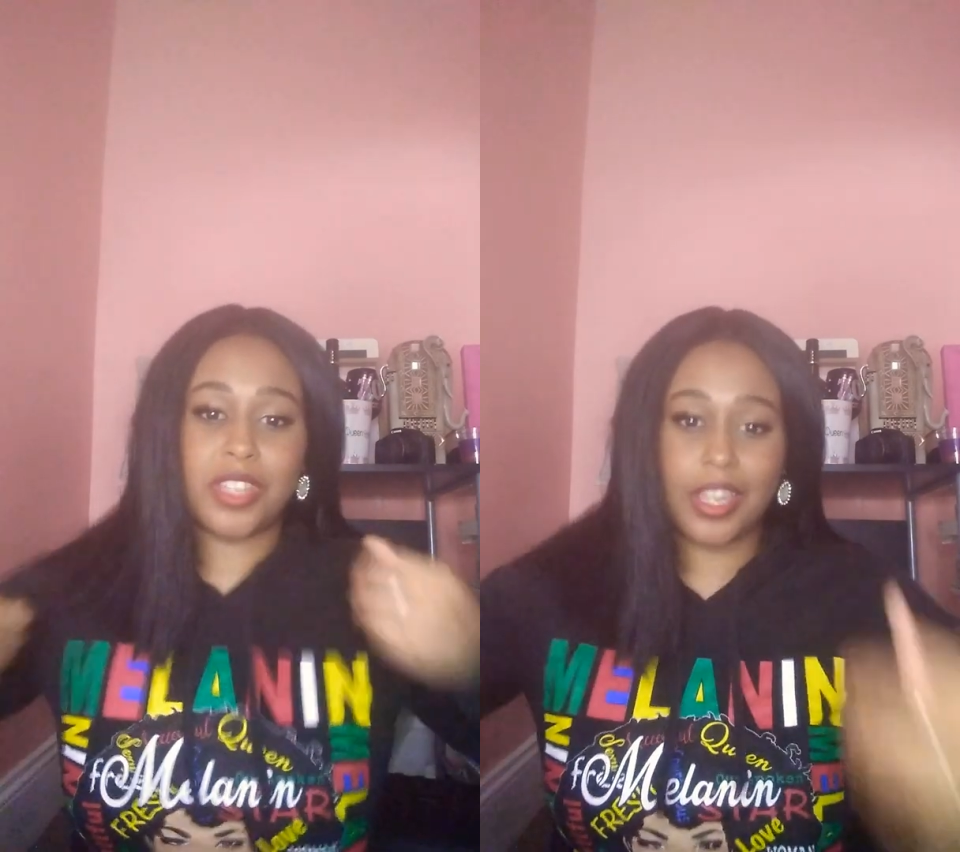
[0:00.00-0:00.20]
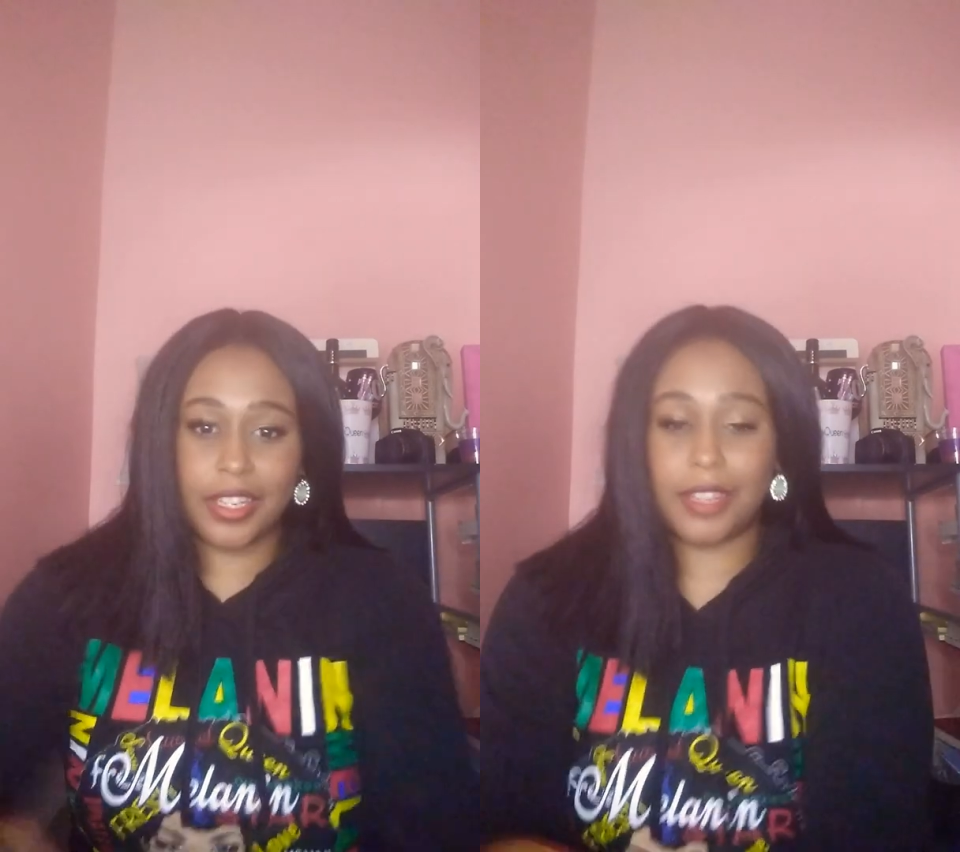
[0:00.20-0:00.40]

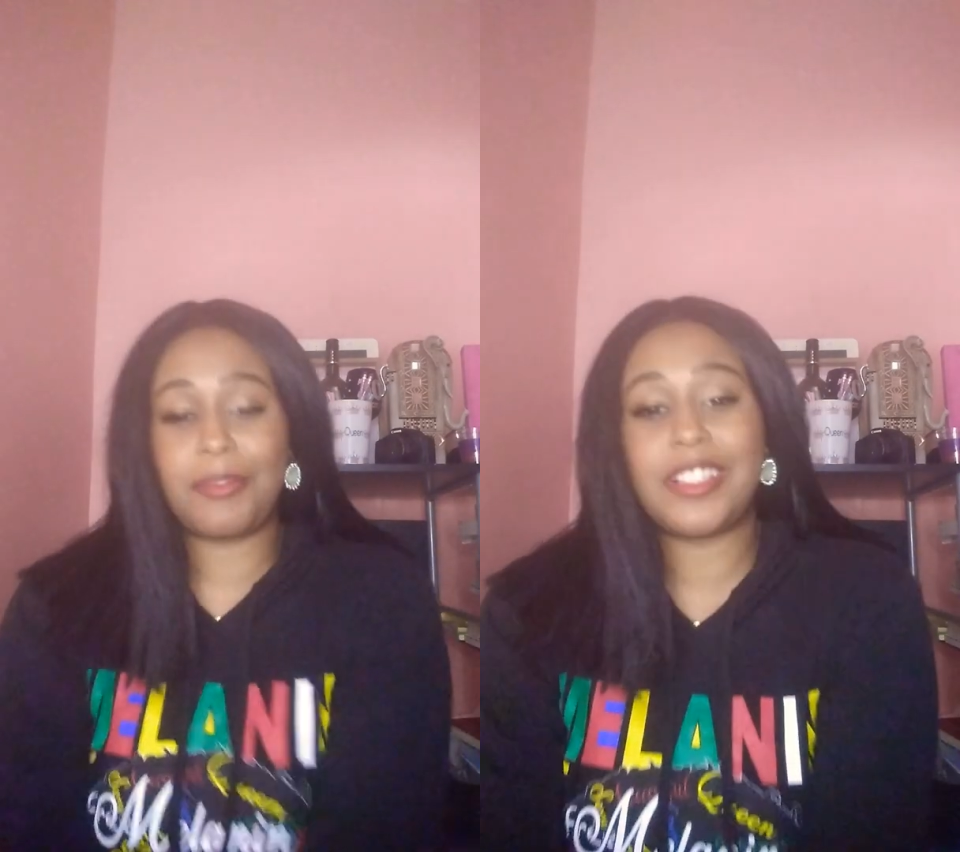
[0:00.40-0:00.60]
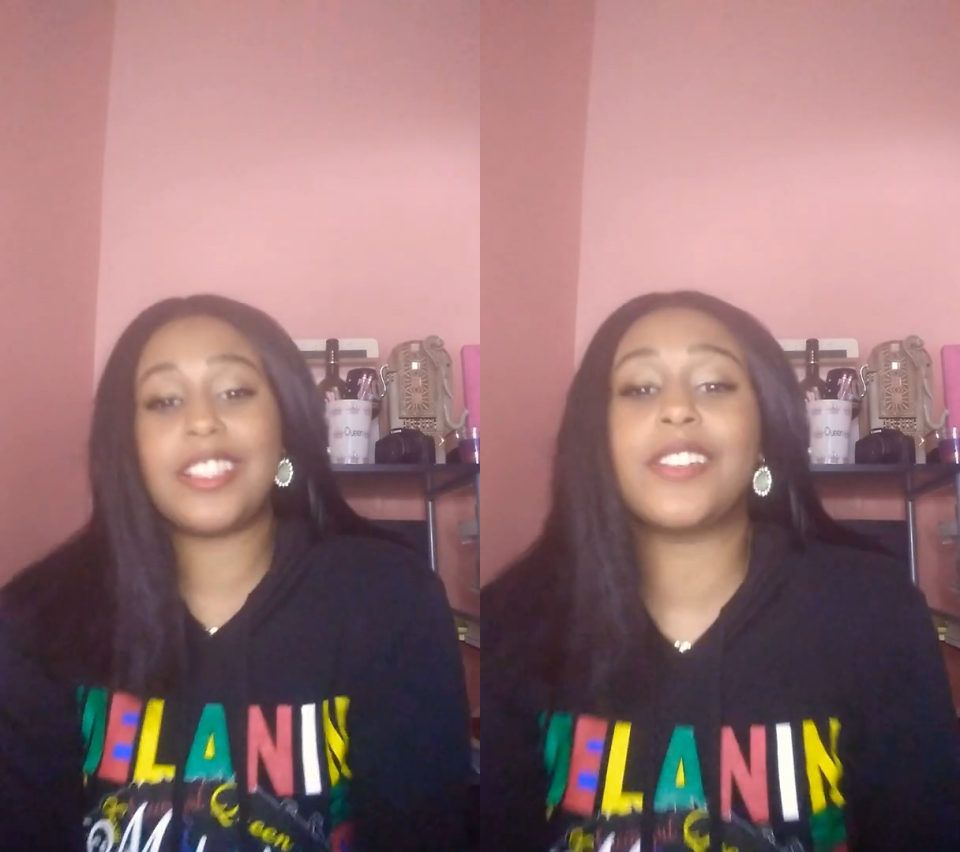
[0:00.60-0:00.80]
trying to
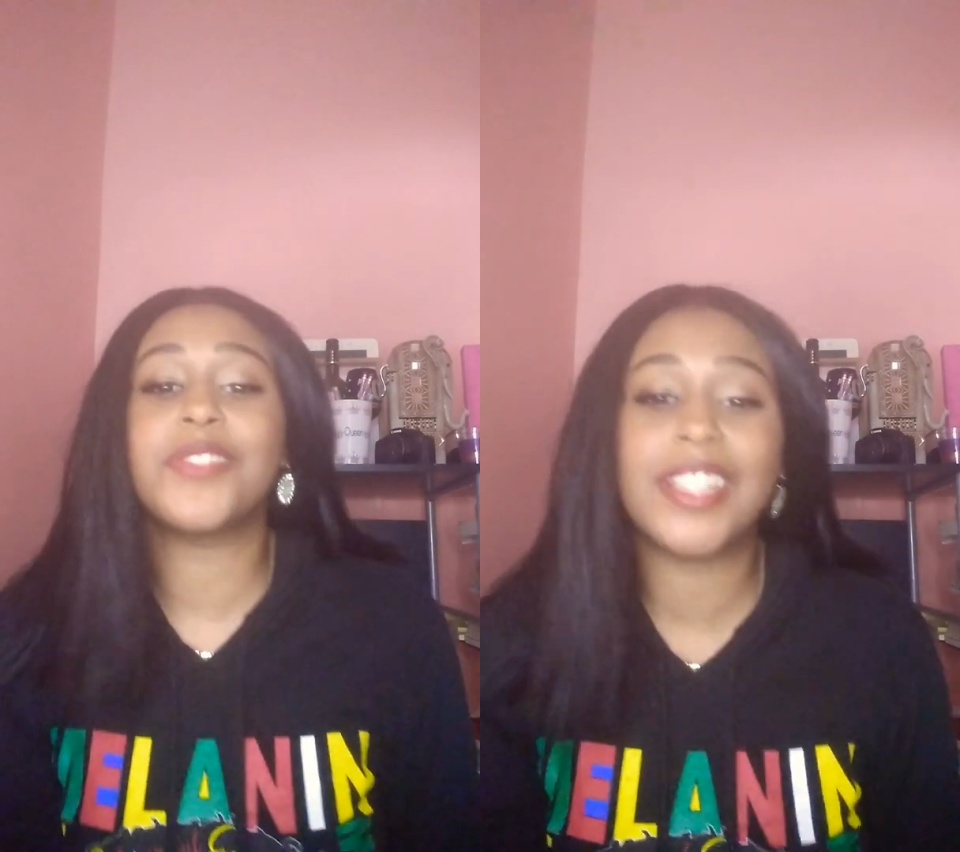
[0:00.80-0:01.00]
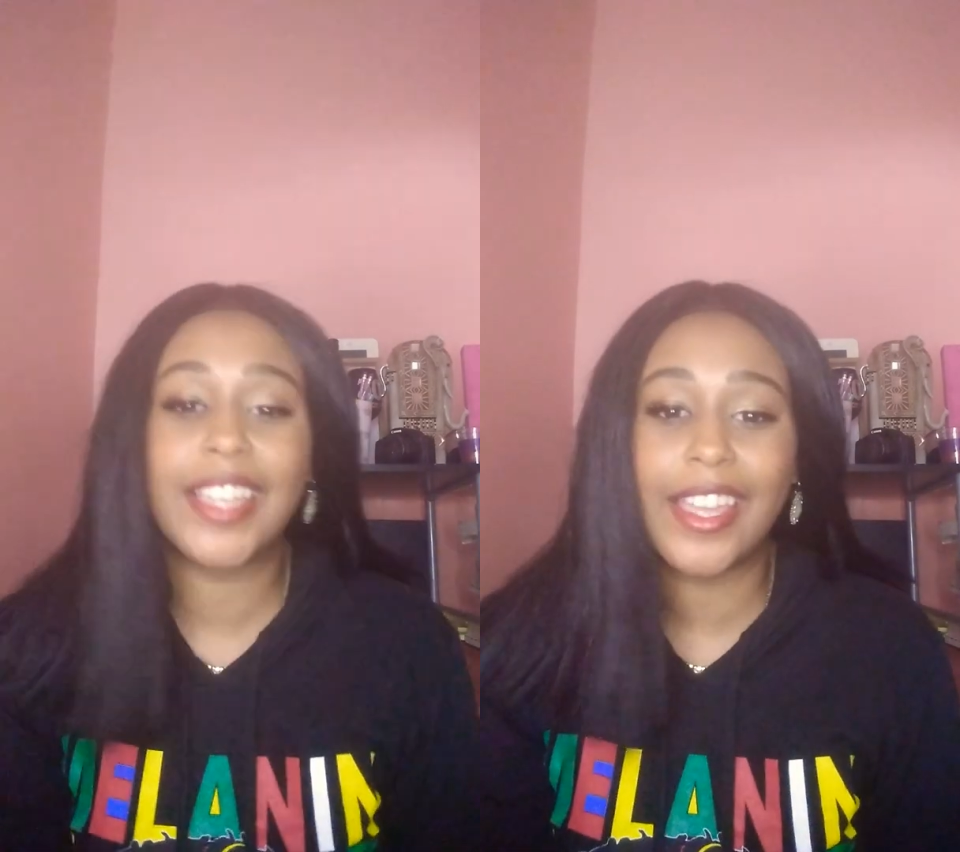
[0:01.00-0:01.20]
get my
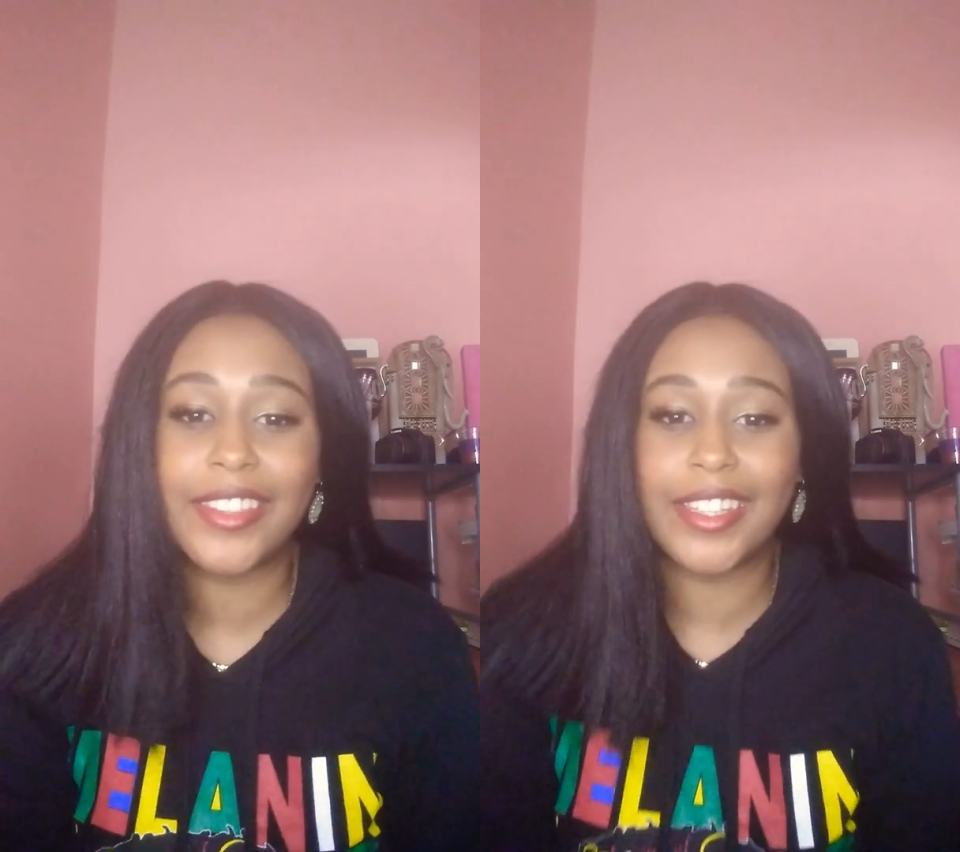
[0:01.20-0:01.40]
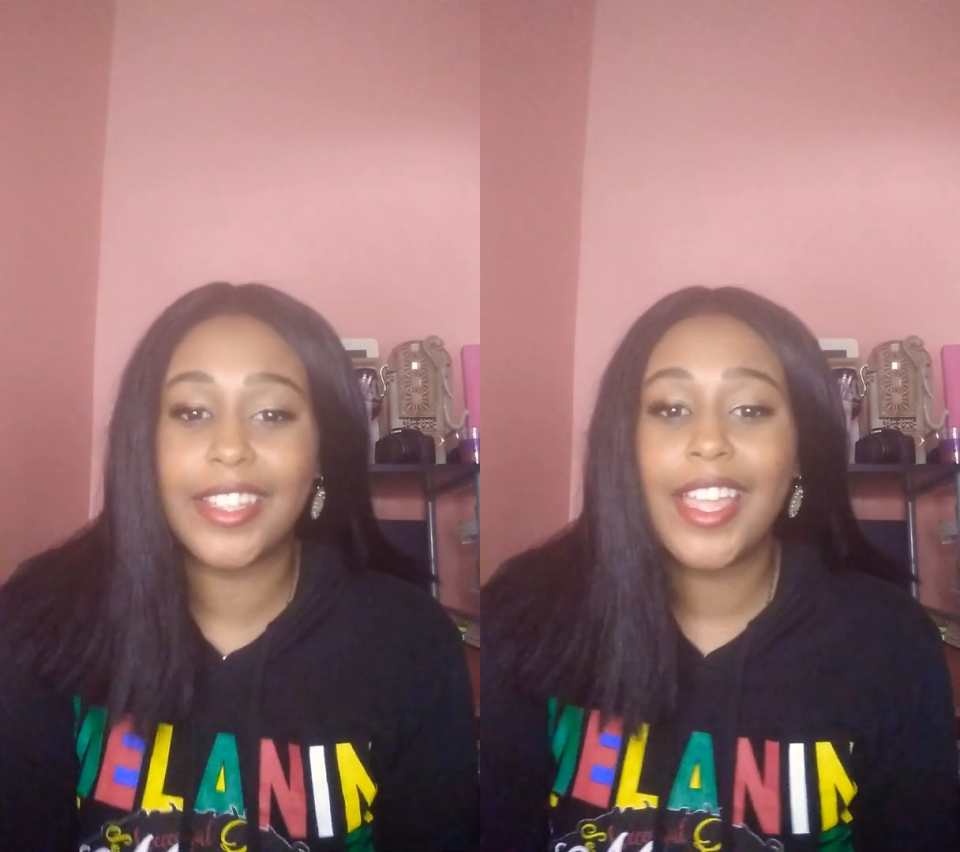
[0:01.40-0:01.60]
stuff
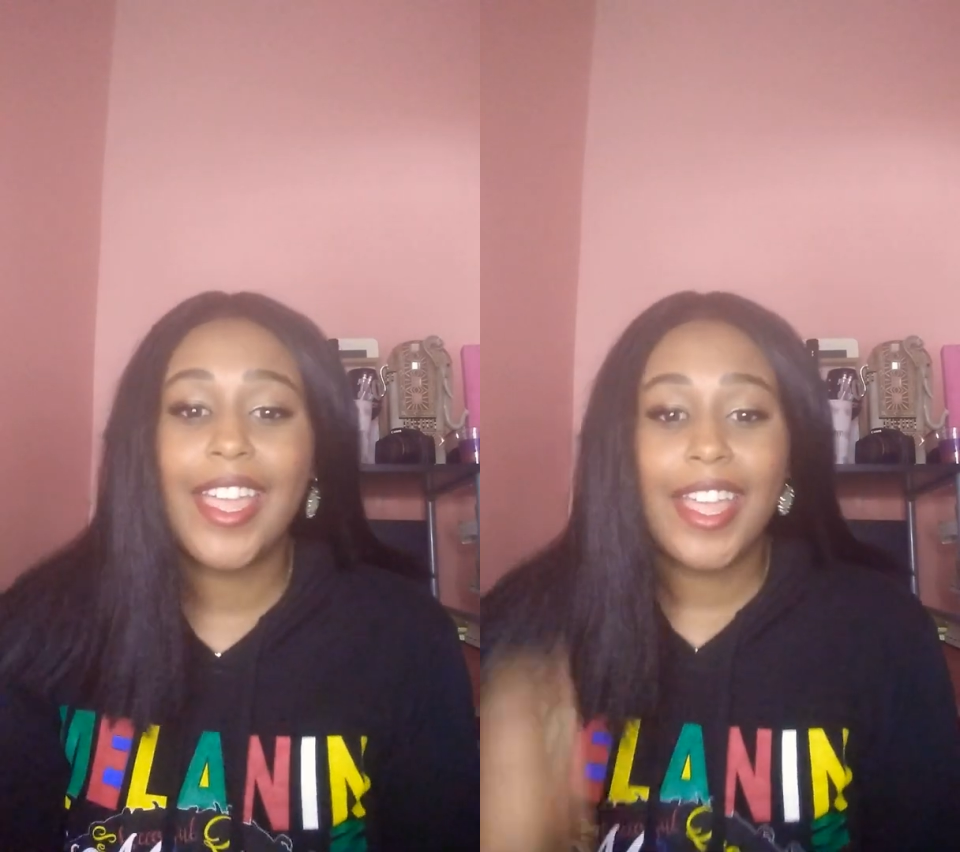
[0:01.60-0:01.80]
together.